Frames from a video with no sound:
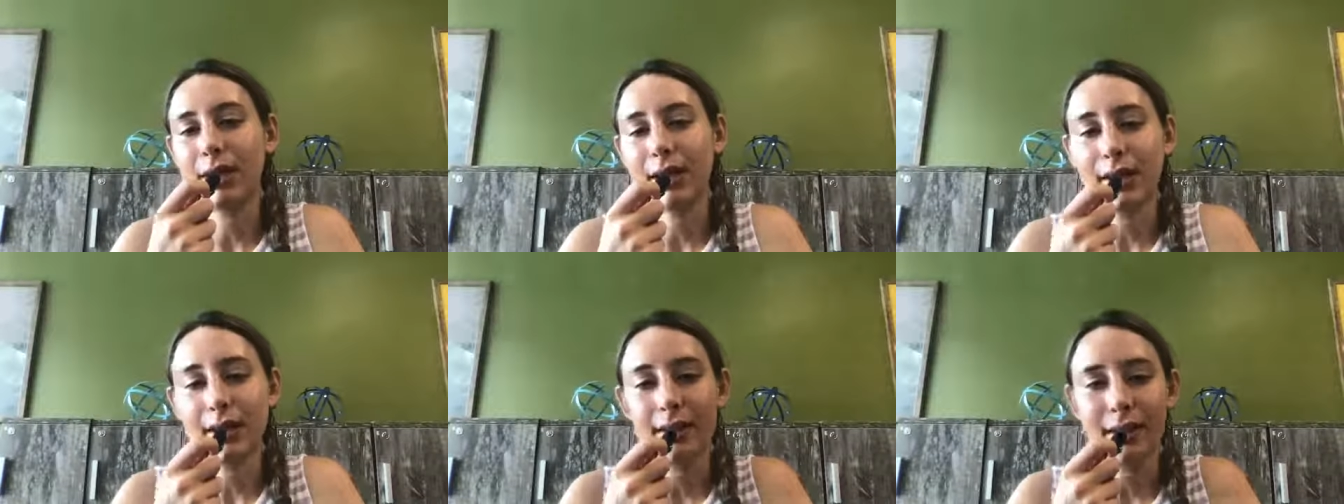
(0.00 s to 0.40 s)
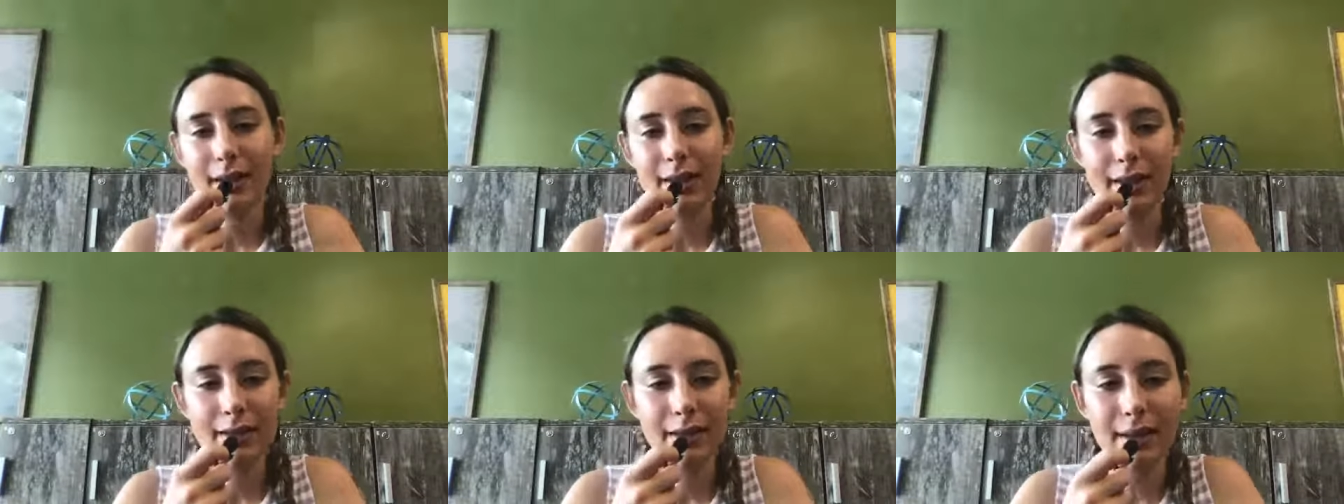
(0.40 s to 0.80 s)
And I
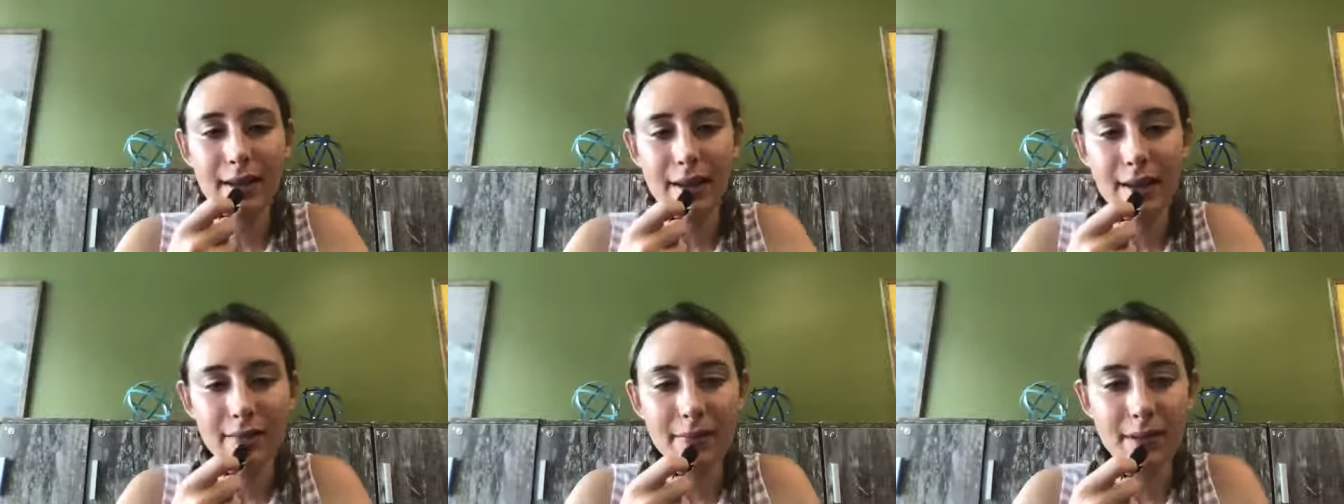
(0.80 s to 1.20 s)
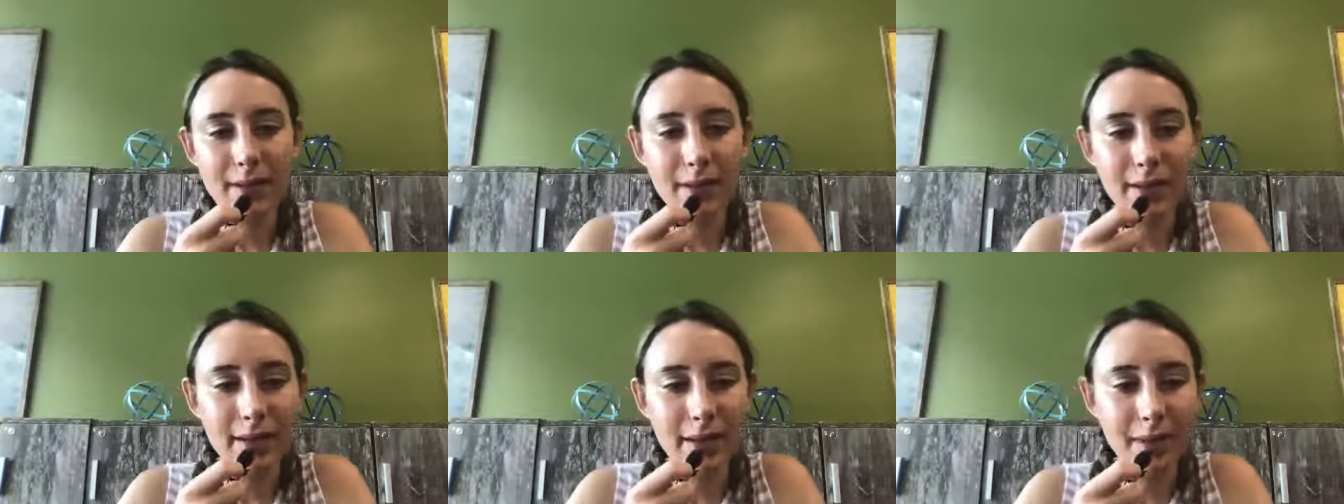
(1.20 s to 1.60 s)
think that's kind of a
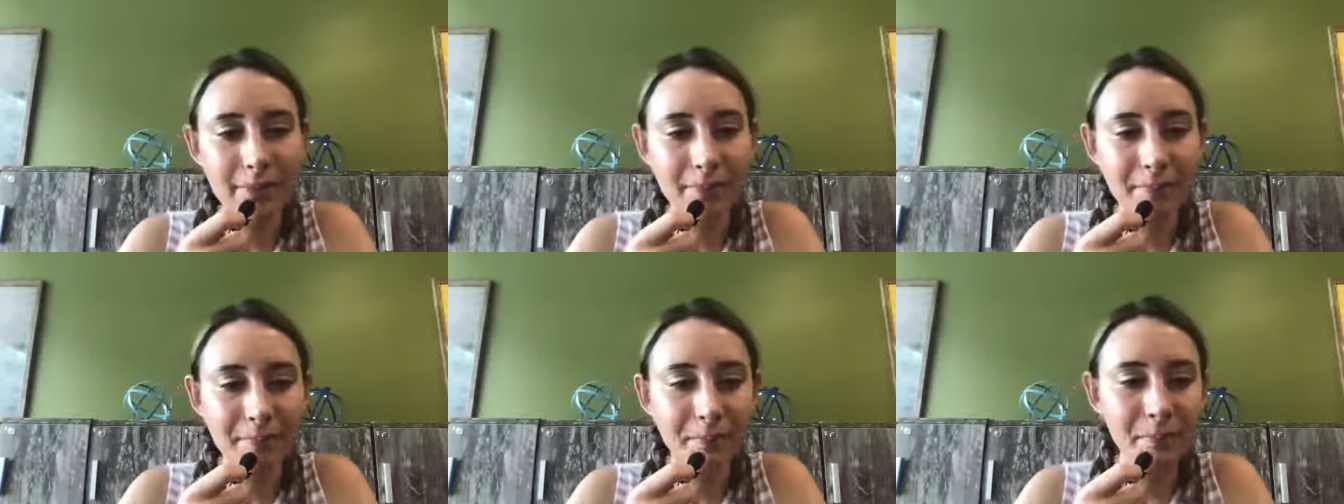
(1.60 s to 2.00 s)
good thing.